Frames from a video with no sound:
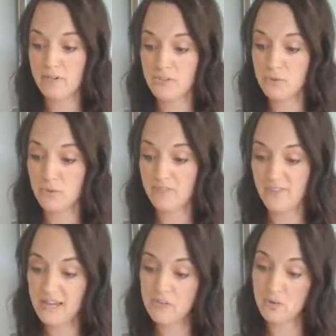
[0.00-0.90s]
to
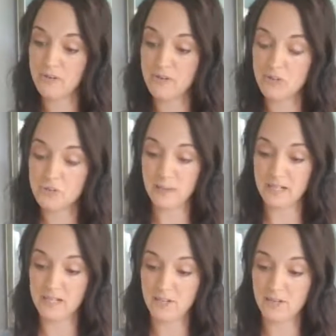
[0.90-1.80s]
prevent or reduce
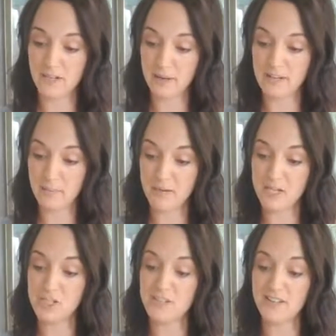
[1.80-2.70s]
bacterial
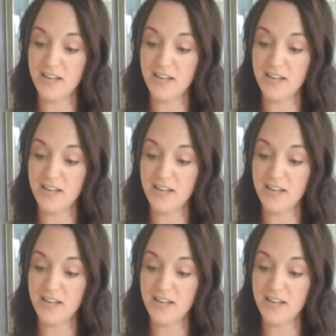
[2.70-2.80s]
contaminations,